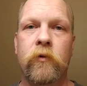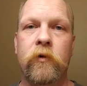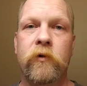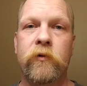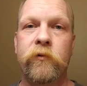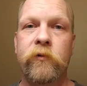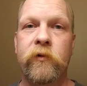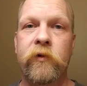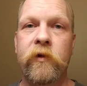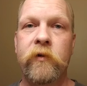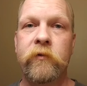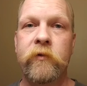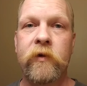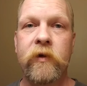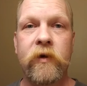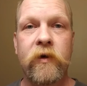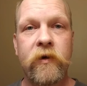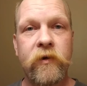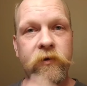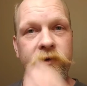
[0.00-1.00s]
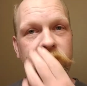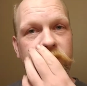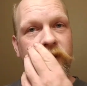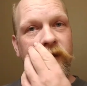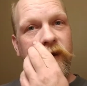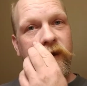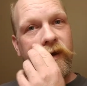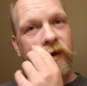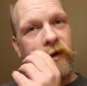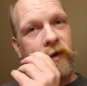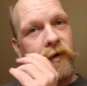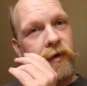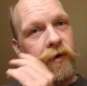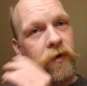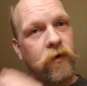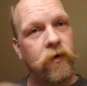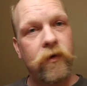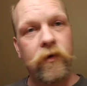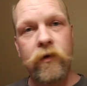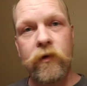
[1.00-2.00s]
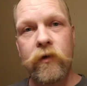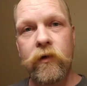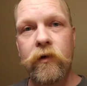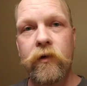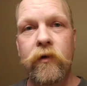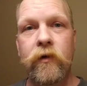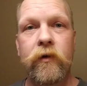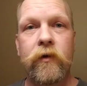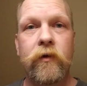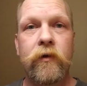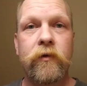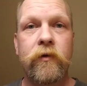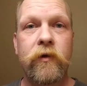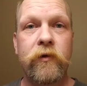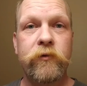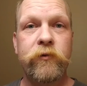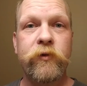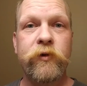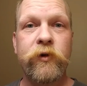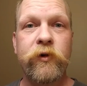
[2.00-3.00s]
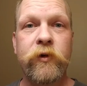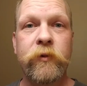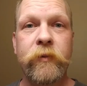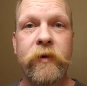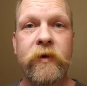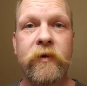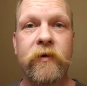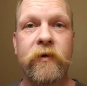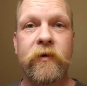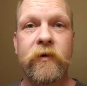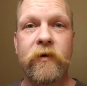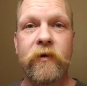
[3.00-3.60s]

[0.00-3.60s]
Wonderful evening, guys. Thanks for joining me.